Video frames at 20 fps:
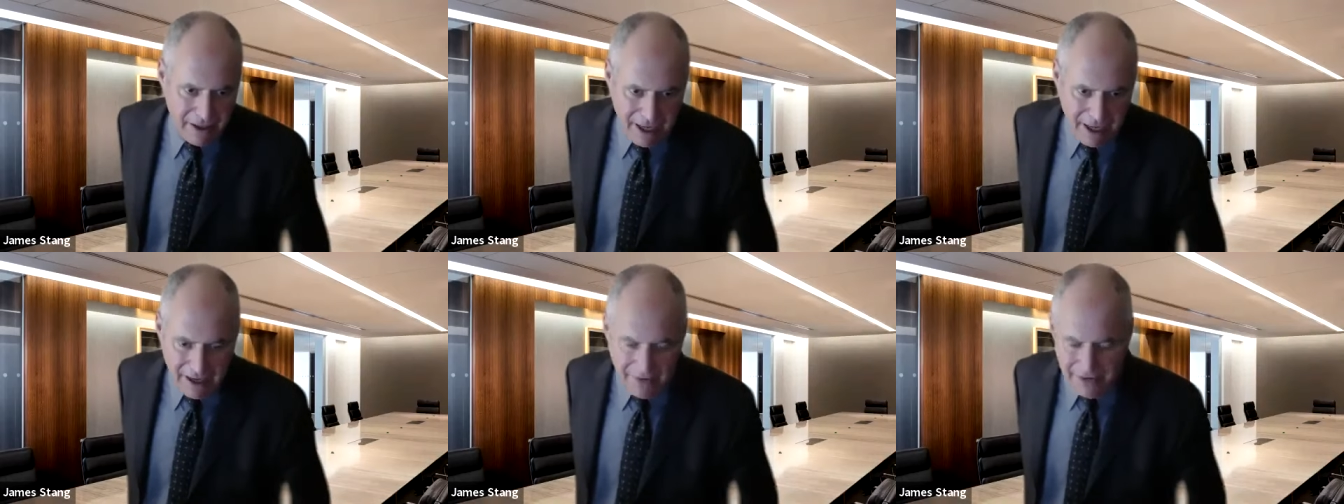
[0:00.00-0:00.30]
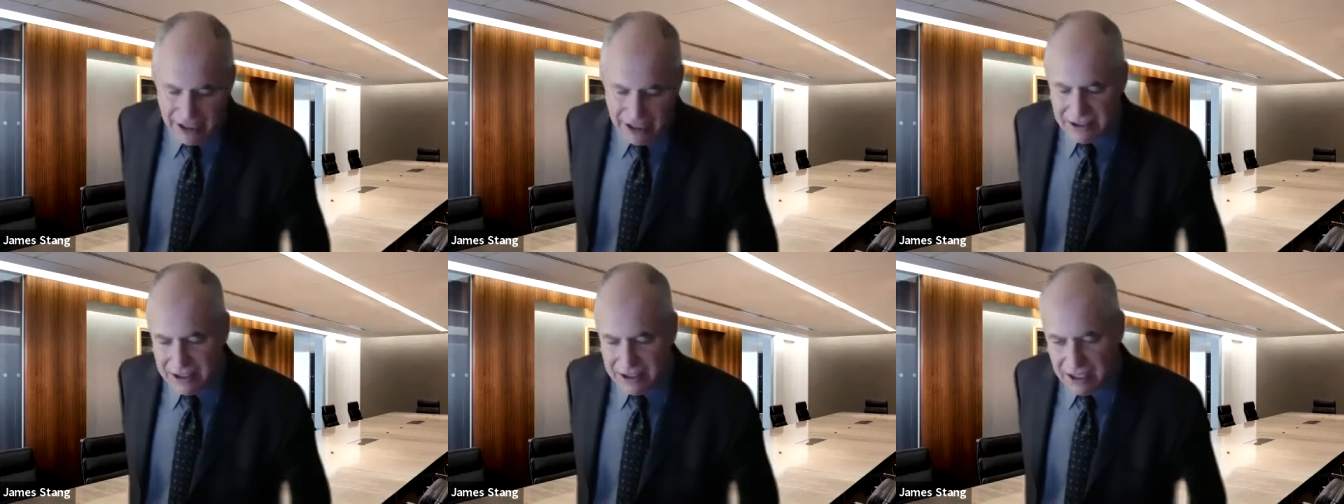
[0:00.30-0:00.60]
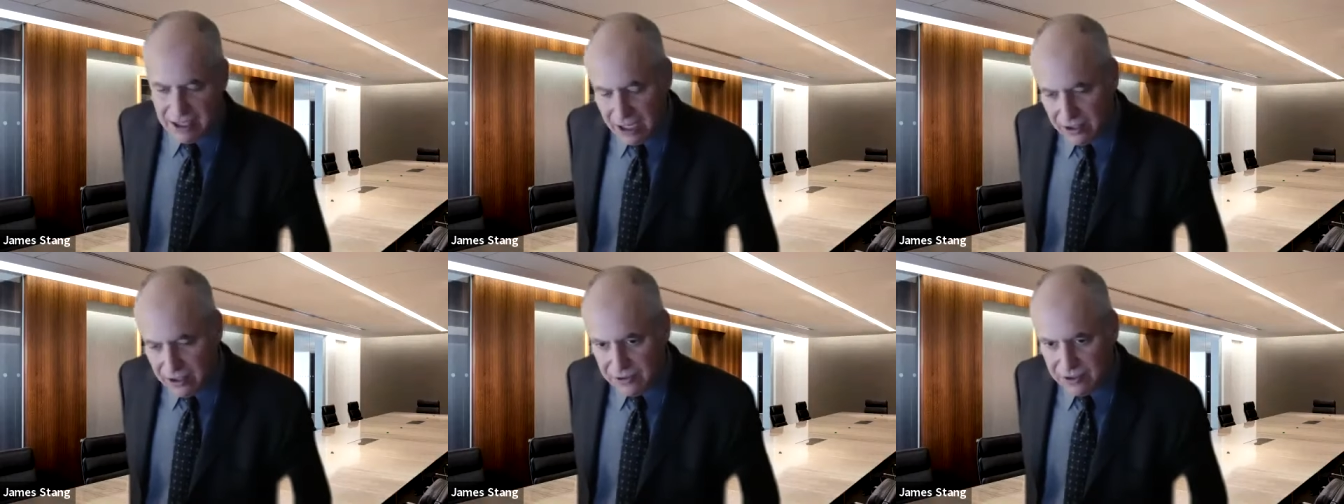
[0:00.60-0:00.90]
They have X
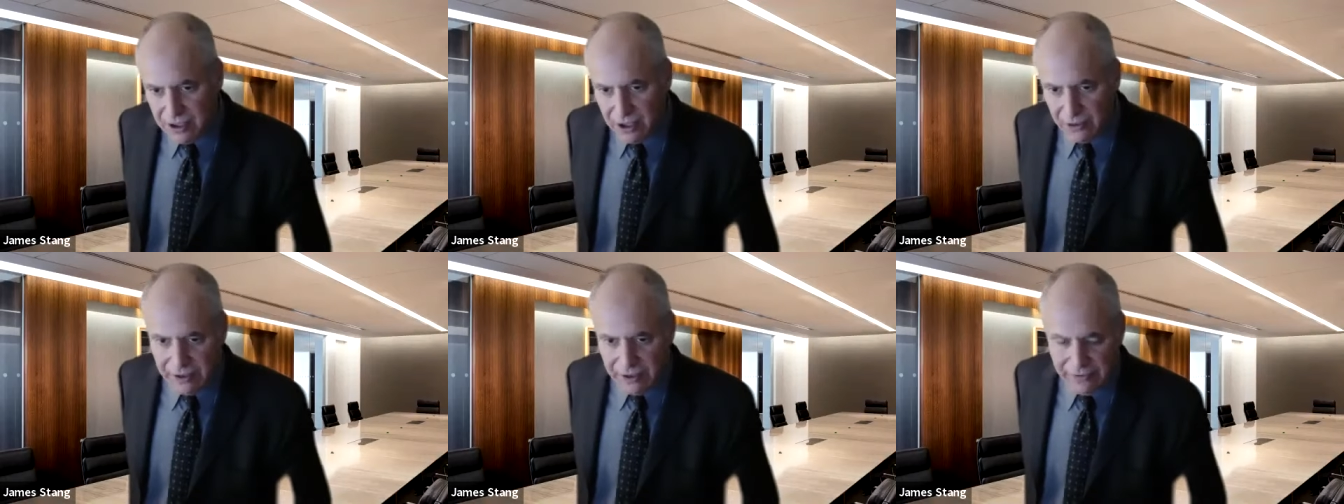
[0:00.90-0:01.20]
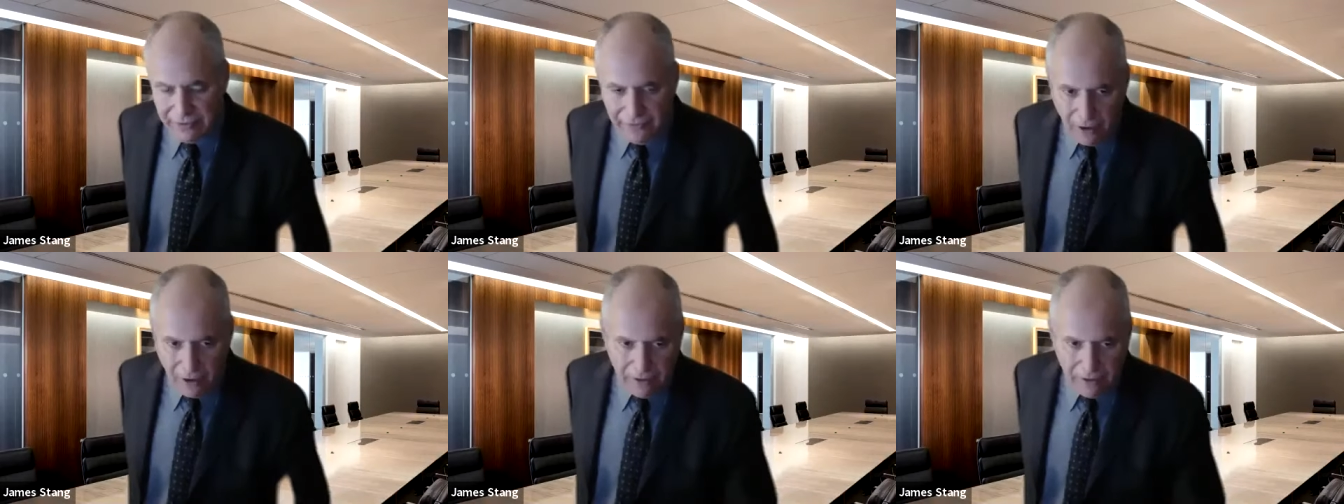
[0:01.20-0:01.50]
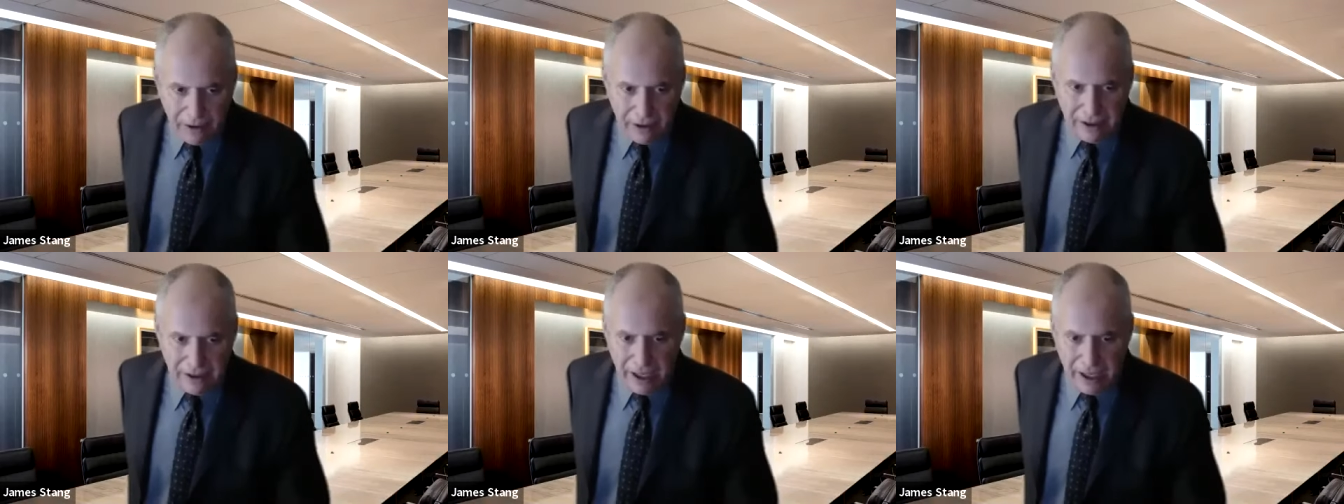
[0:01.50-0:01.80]
dollars going
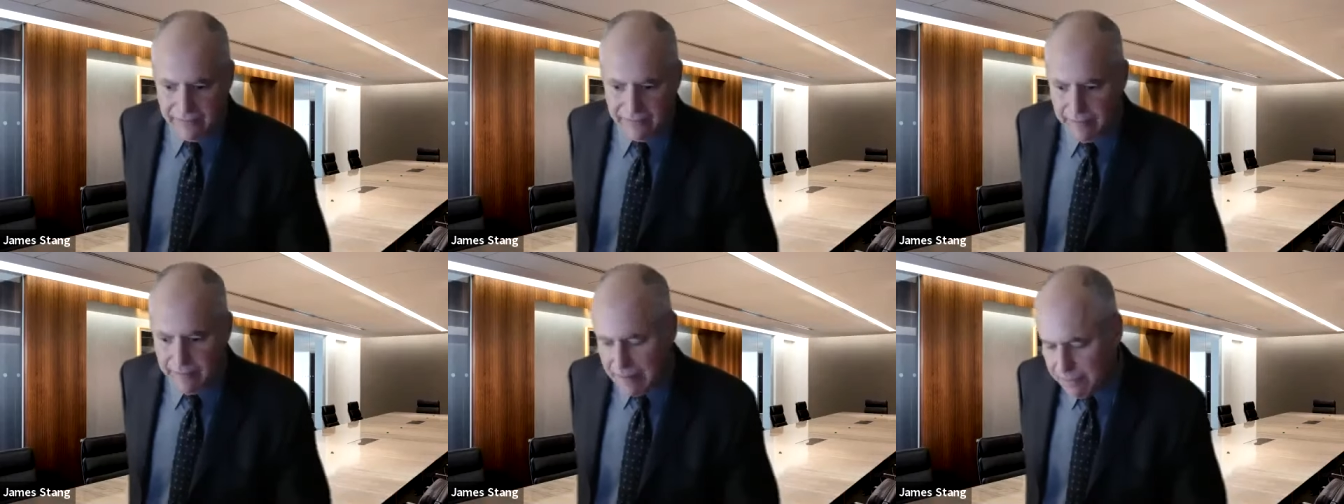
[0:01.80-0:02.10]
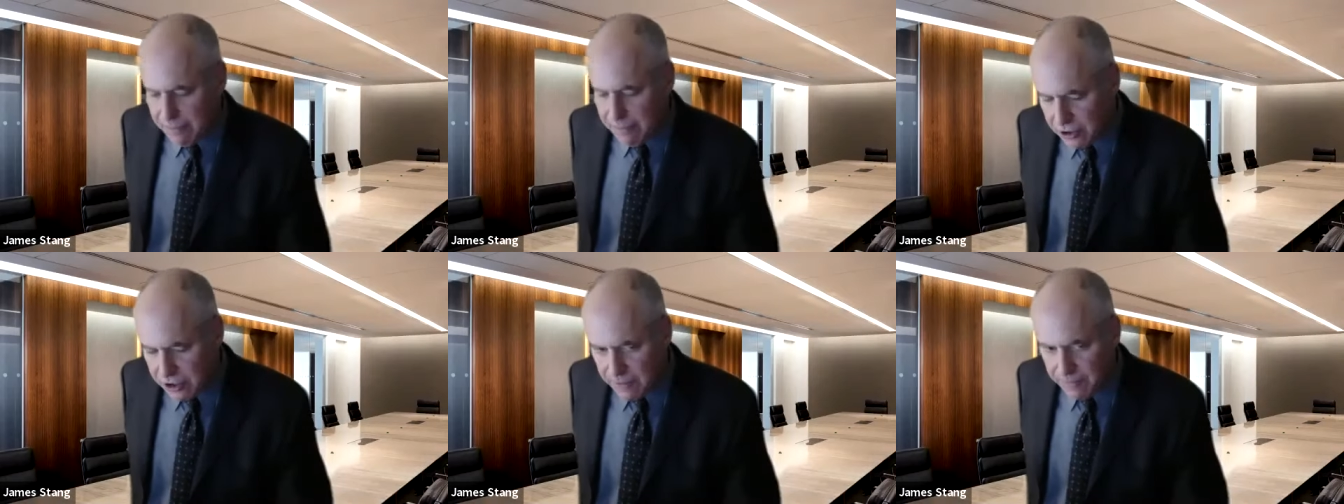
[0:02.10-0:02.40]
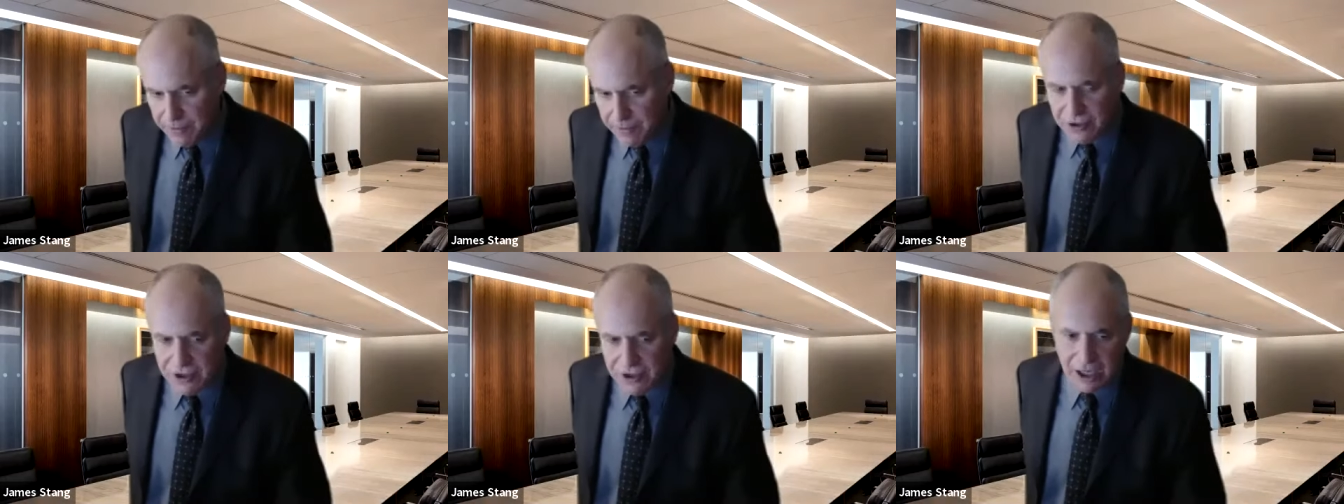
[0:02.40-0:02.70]
forward. They have
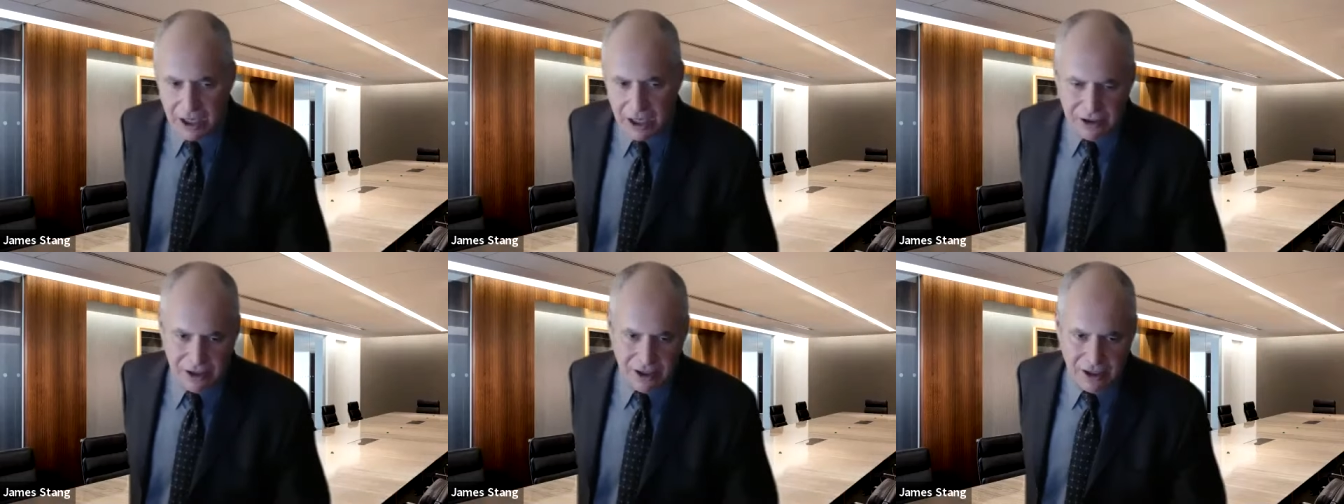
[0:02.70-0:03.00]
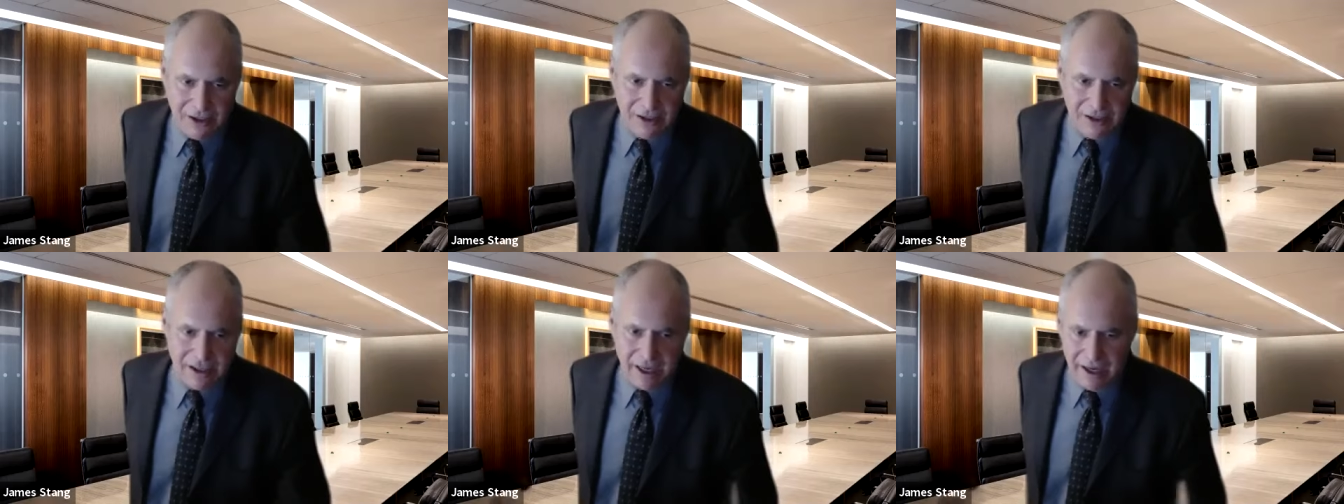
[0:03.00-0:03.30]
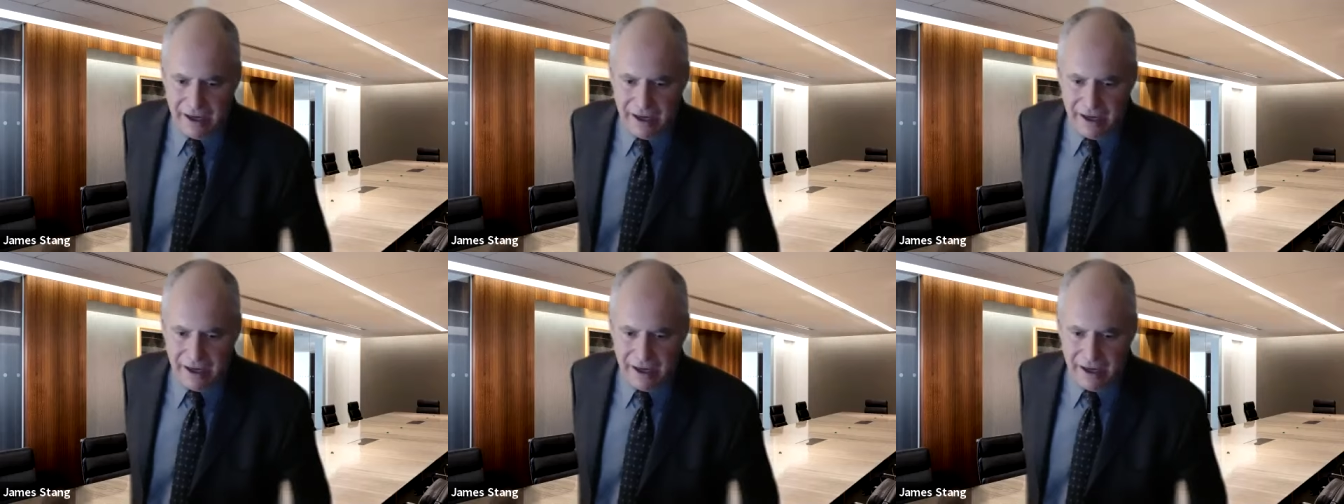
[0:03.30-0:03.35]
membership projections.